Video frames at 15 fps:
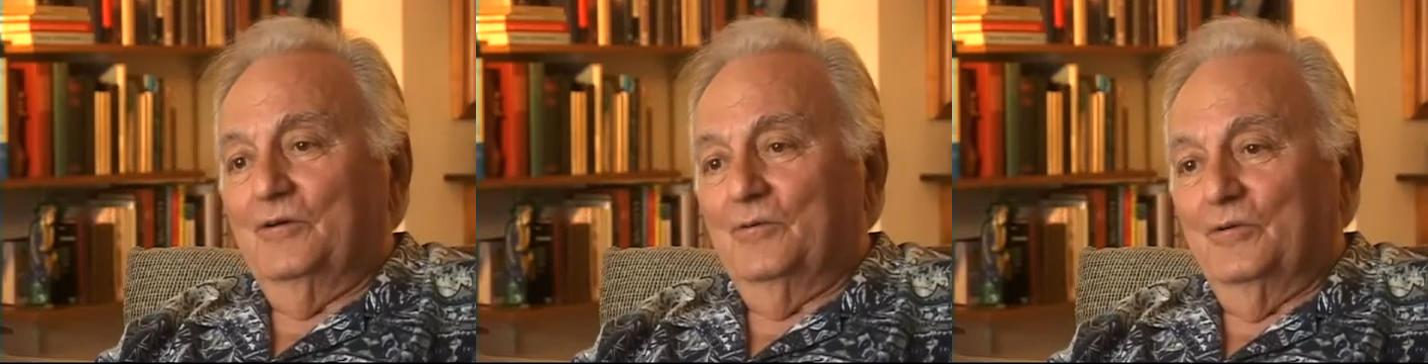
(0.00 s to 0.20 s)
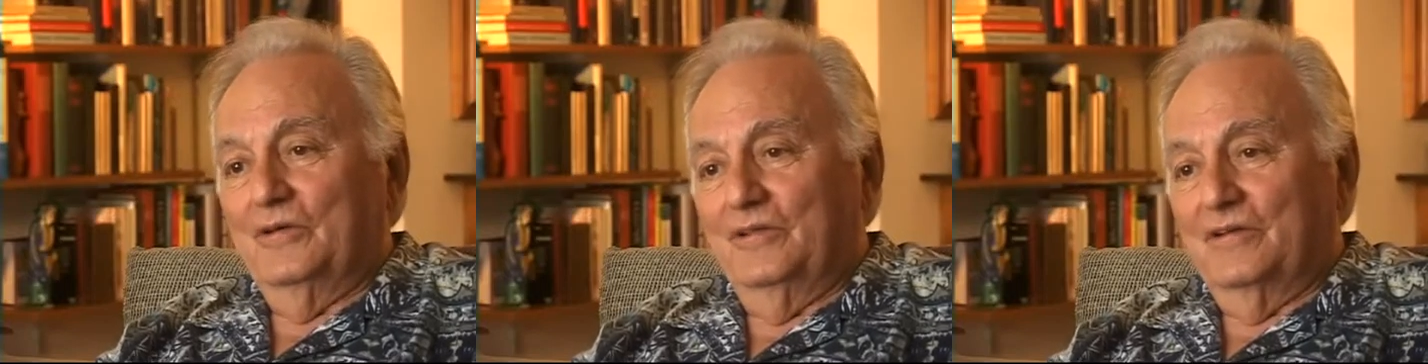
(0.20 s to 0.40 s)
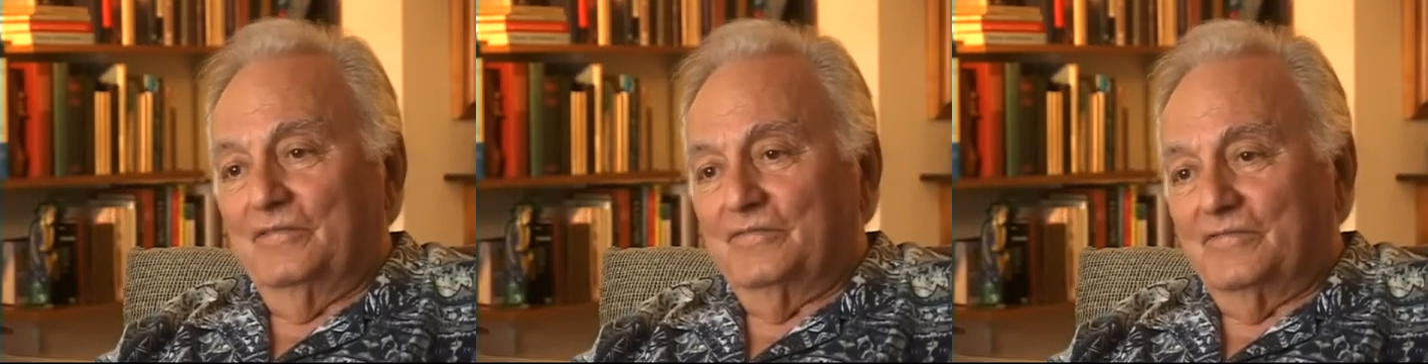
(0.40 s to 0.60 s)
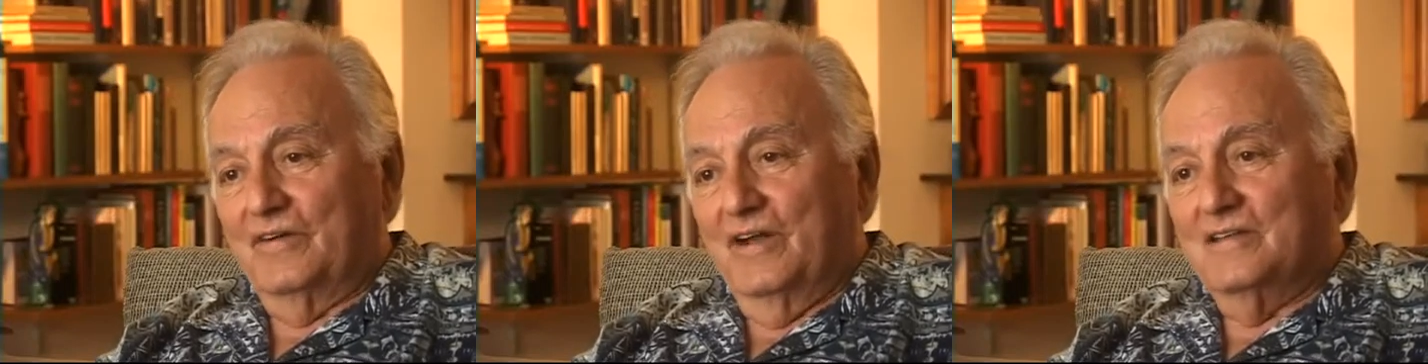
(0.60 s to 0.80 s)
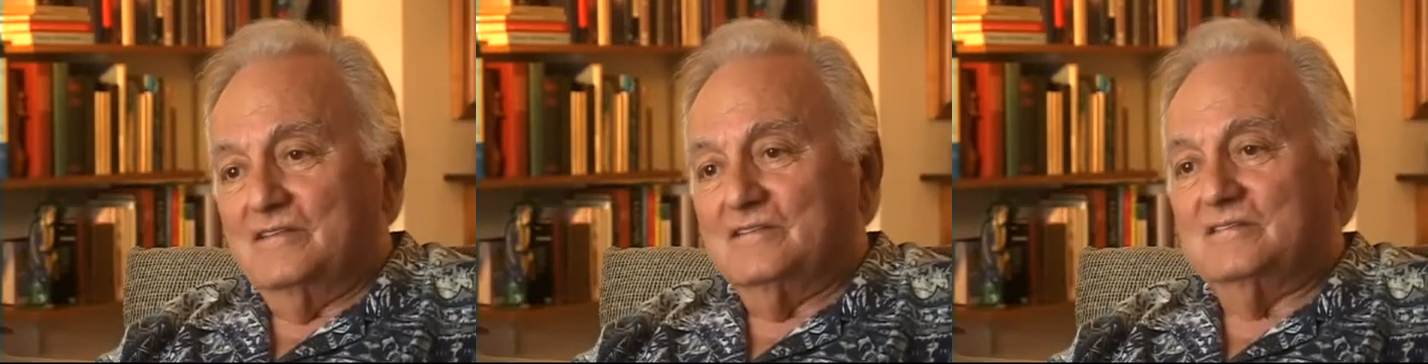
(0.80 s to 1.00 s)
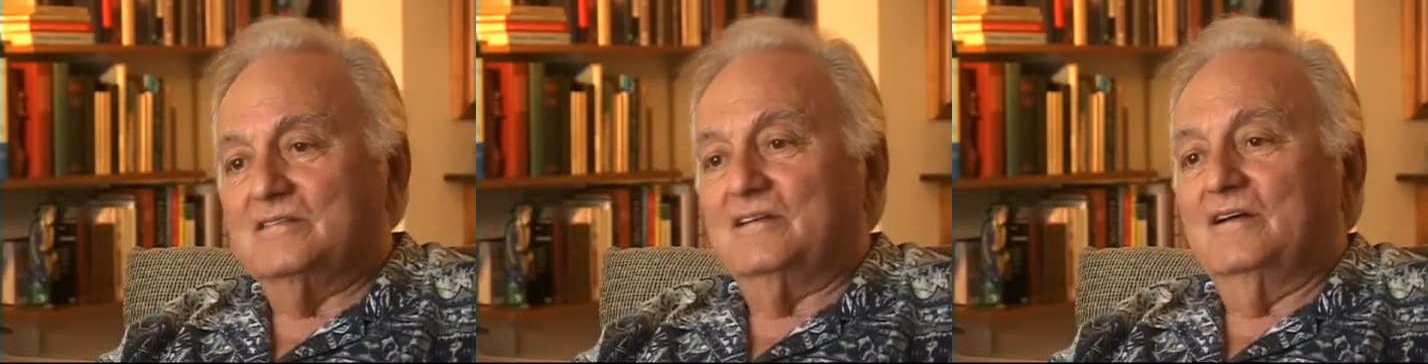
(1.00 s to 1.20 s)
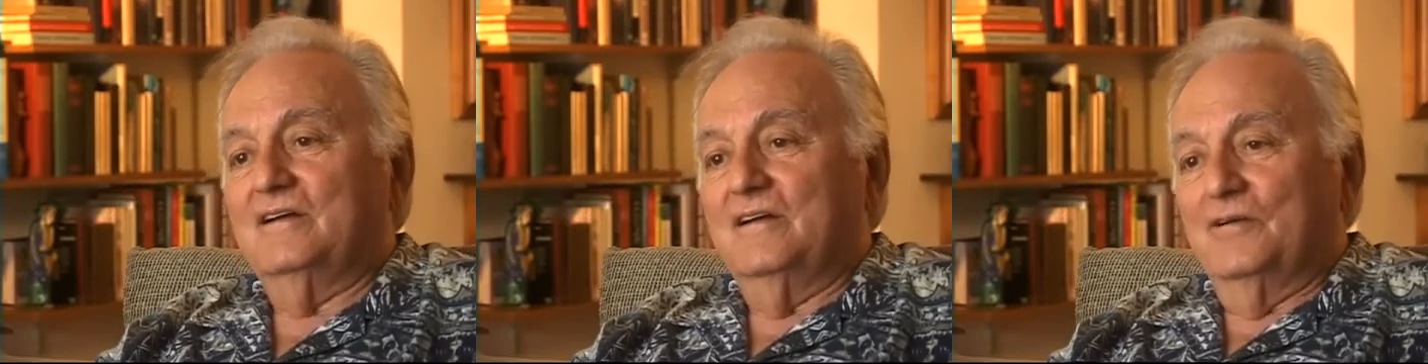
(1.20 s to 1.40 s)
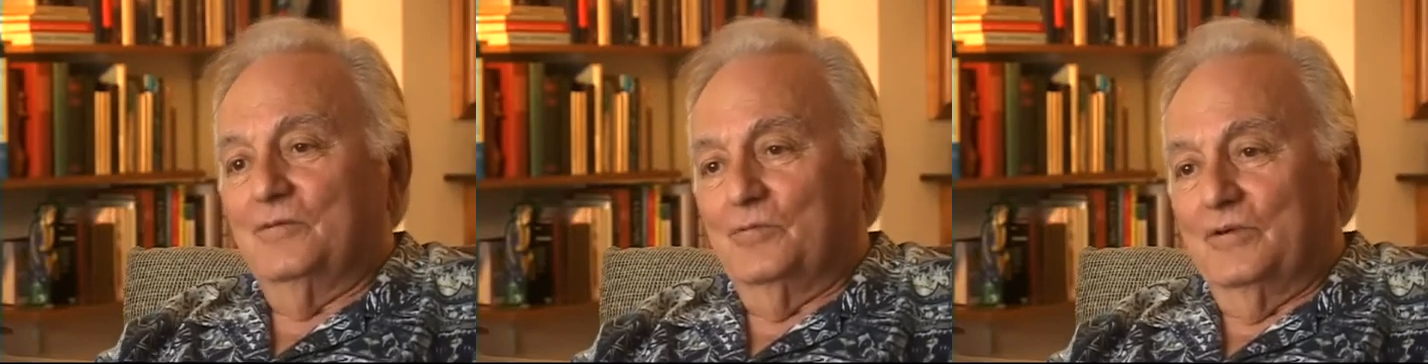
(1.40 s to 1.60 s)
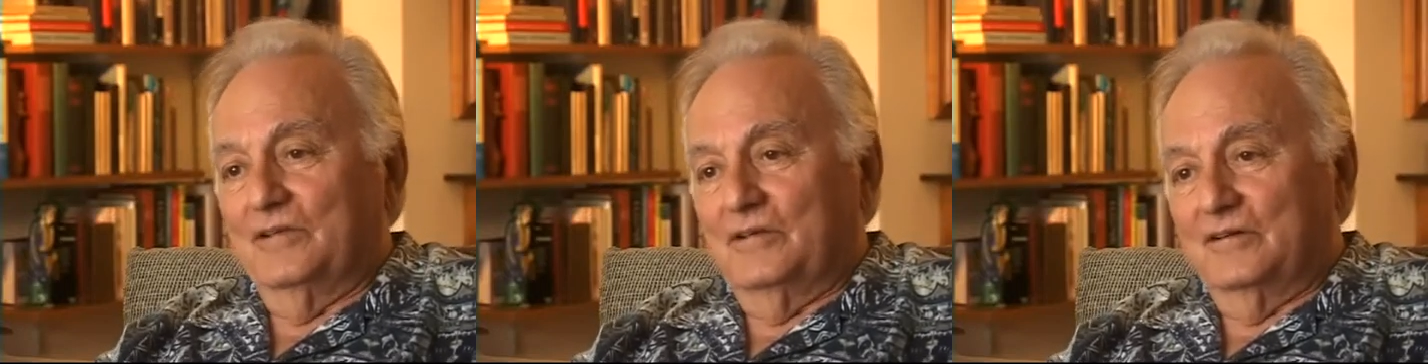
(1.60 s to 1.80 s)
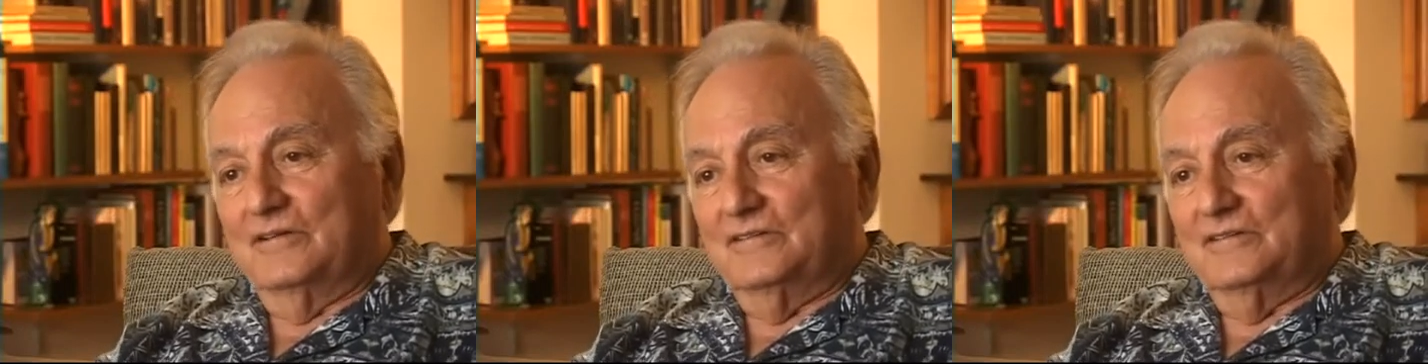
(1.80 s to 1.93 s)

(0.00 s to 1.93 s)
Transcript: with your friends, with your